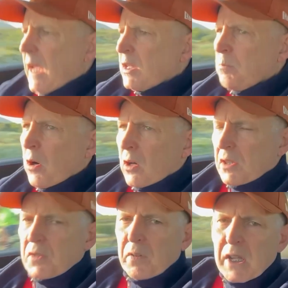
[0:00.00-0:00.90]
as part
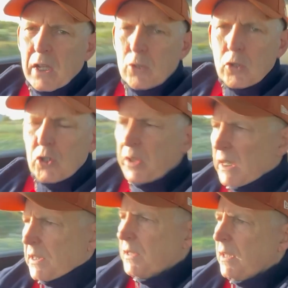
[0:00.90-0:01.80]
of this video, do
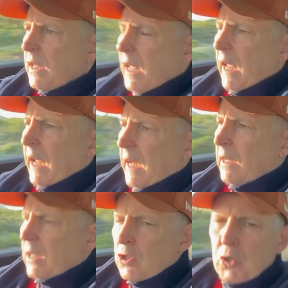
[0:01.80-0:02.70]
join us
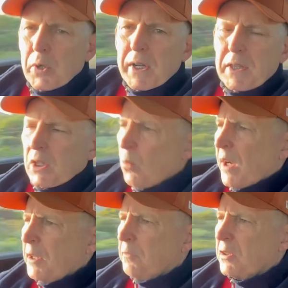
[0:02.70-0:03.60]
and enjoy the
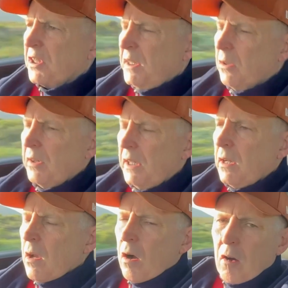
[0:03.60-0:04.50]
wonderful scenery
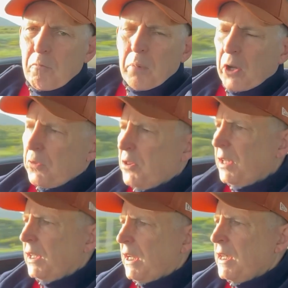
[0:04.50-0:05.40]
of both
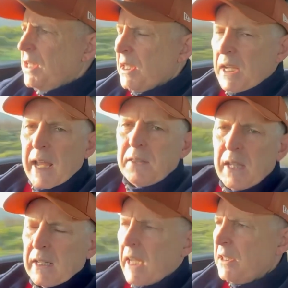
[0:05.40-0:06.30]
the Indian and
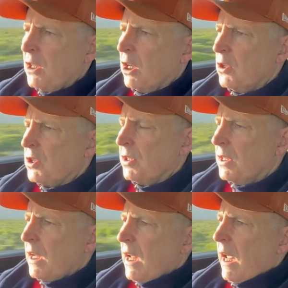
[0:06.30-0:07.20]
the Atlantic Ocean.
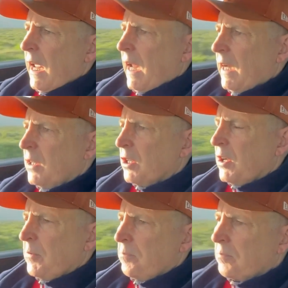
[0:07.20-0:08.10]
And
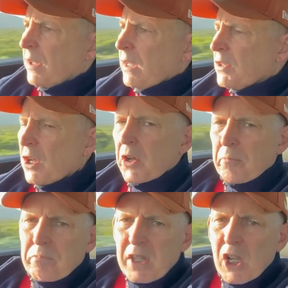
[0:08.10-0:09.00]

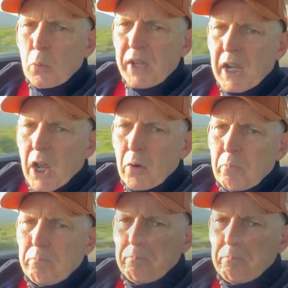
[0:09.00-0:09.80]
so here we go.